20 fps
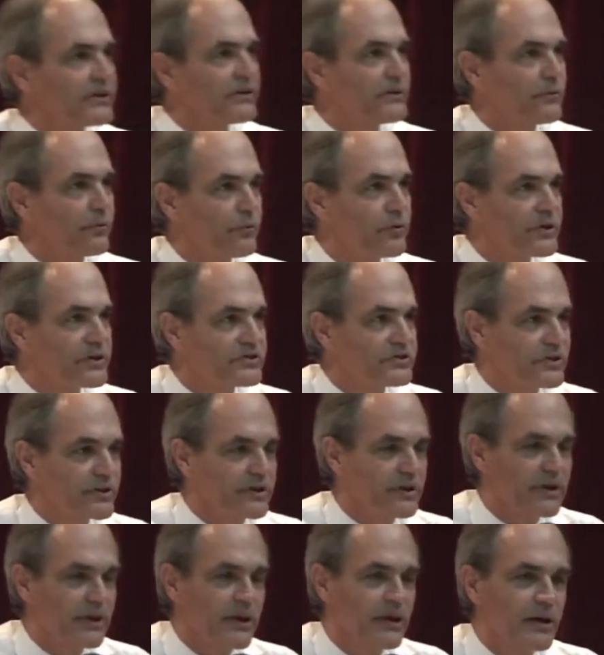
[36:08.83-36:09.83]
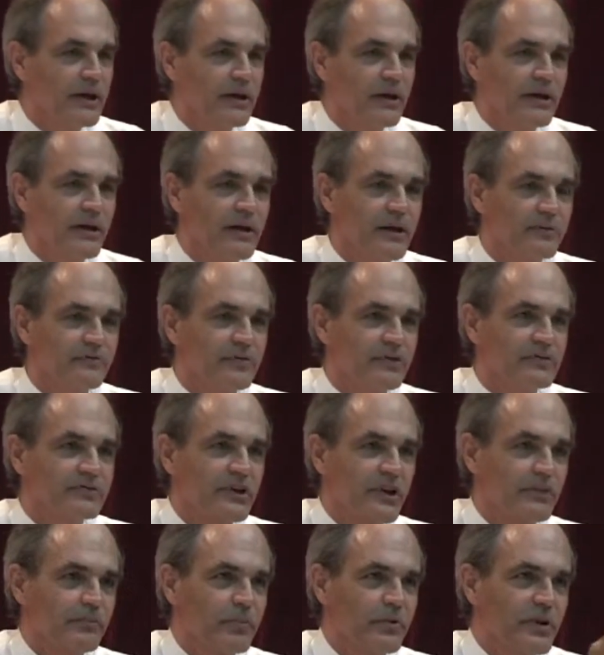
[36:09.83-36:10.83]
in the region. Uh, for
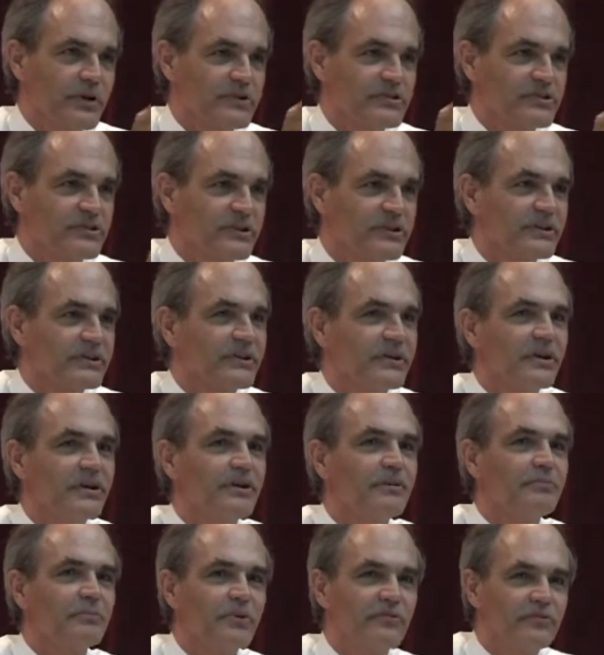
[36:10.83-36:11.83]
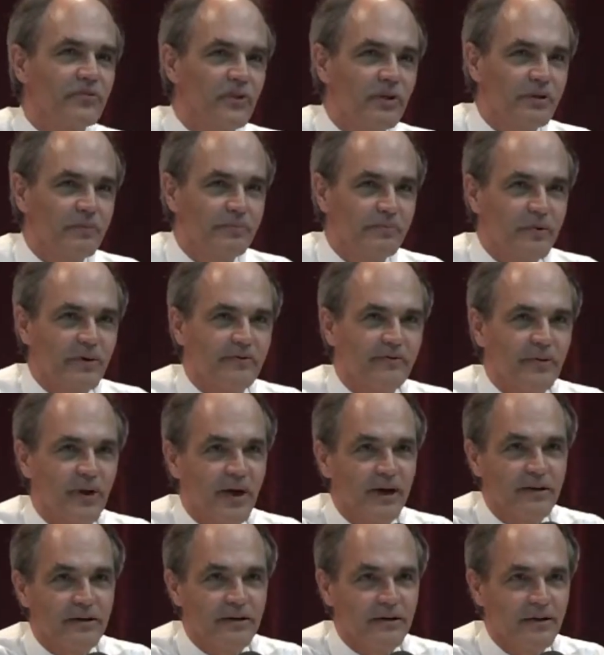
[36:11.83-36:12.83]
example, I see uh, Prafula
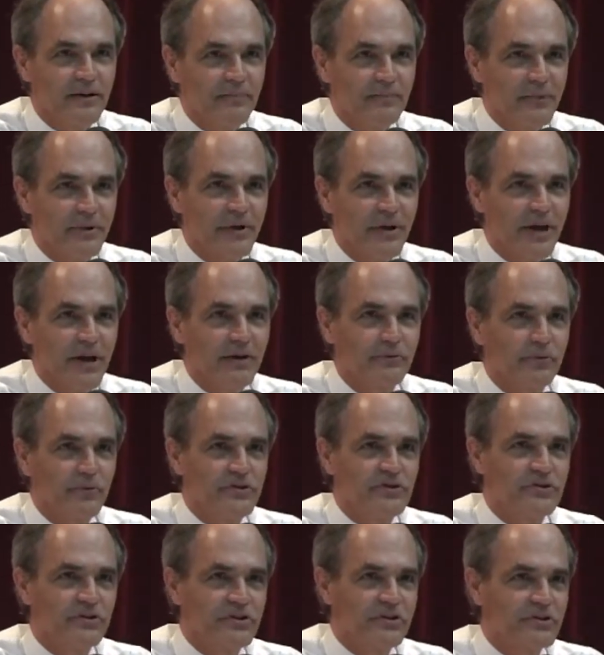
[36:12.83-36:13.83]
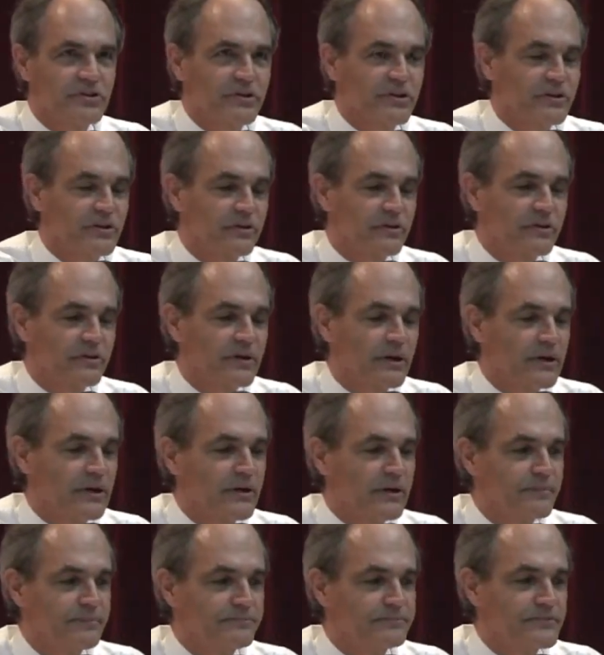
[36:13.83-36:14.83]
uh, Pradhan was just here.
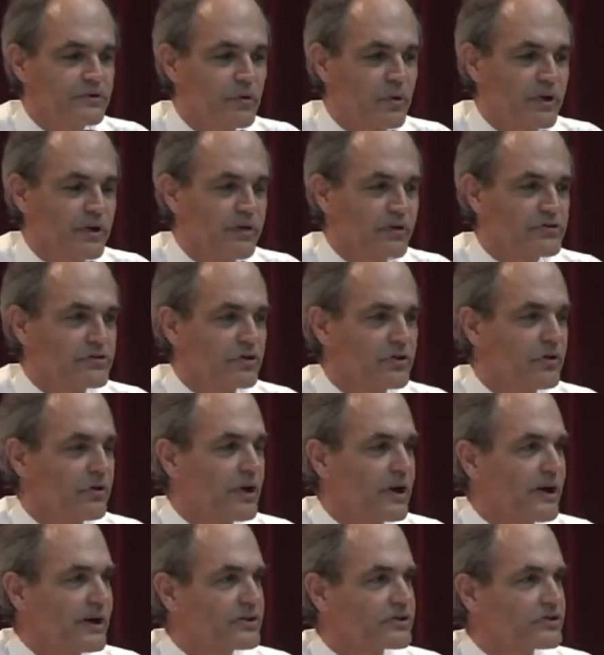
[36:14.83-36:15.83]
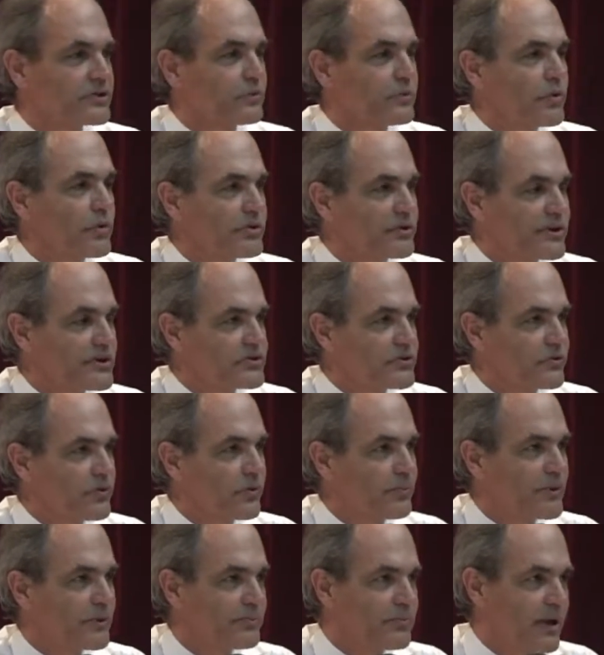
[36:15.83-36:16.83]
Um, 20 years ago, I actually worked as an
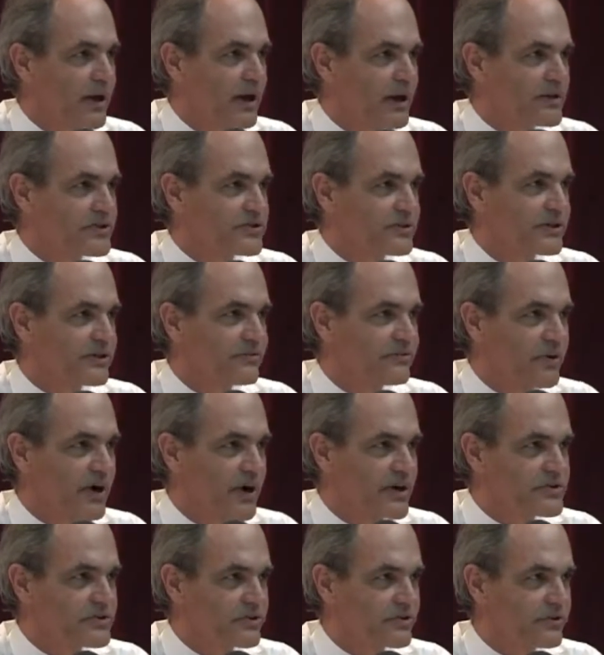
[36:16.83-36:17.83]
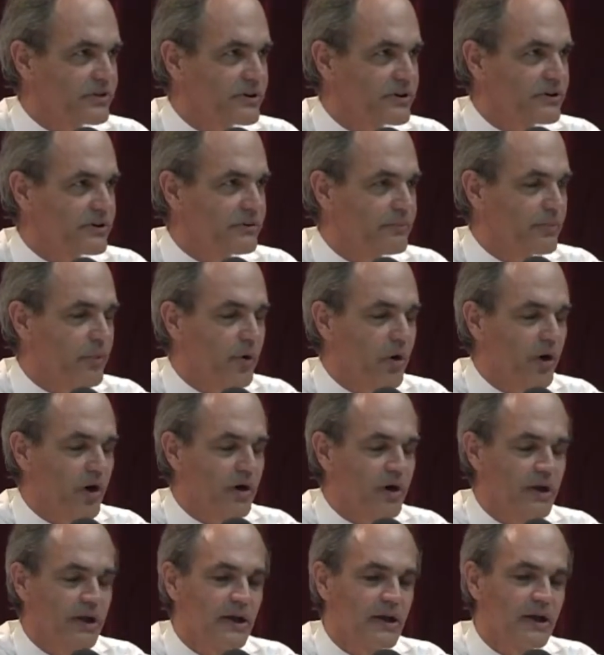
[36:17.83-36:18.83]
urban policy advisor in Nepal
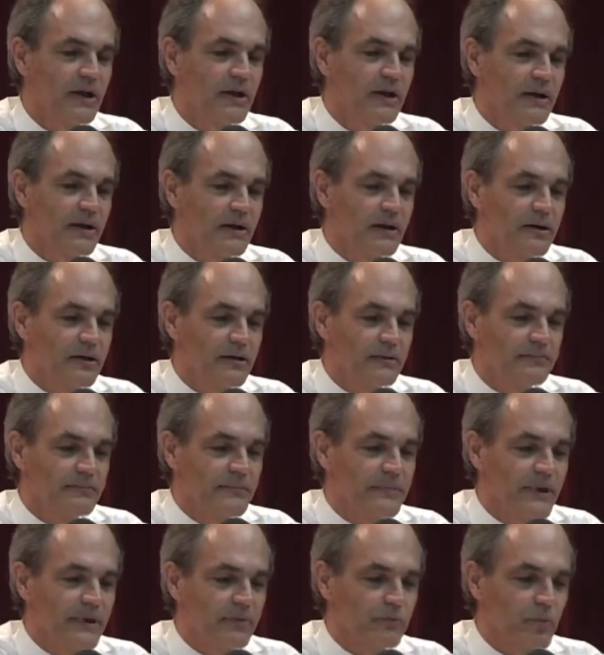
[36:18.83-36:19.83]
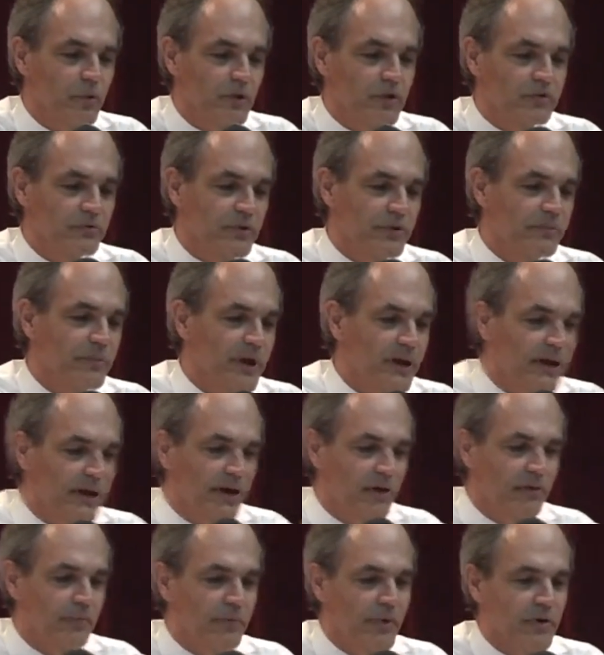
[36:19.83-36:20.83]
um, and worked with my
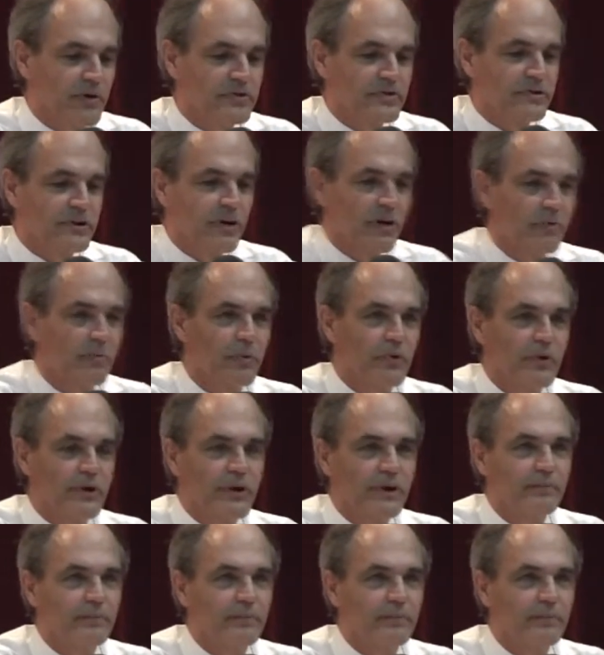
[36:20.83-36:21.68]
counterparts to help put a